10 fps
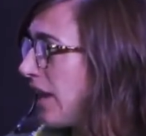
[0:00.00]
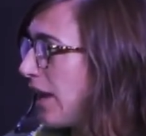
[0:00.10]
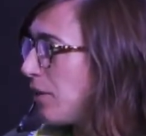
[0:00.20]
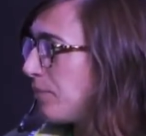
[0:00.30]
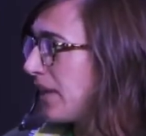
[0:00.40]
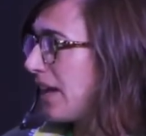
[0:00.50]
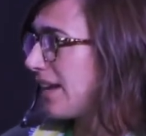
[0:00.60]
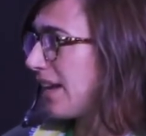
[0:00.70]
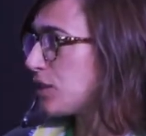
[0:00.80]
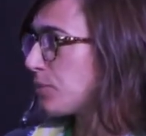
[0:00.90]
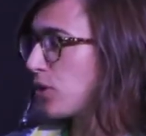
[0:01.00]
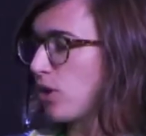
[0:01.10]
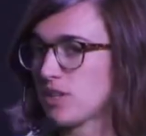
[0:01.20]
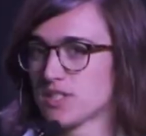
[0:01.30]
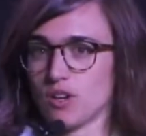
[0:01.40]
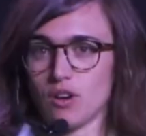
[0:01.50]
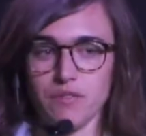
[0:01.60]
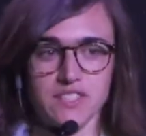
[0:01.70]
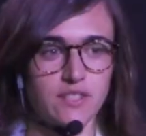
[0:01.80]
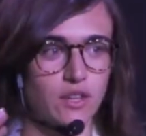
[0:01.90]
And that is because,
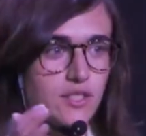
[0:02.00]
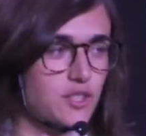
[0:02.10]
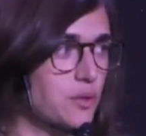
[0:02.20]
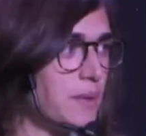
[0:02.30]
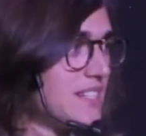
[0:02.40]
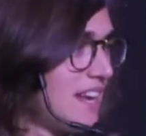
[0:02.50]
obviously, consumer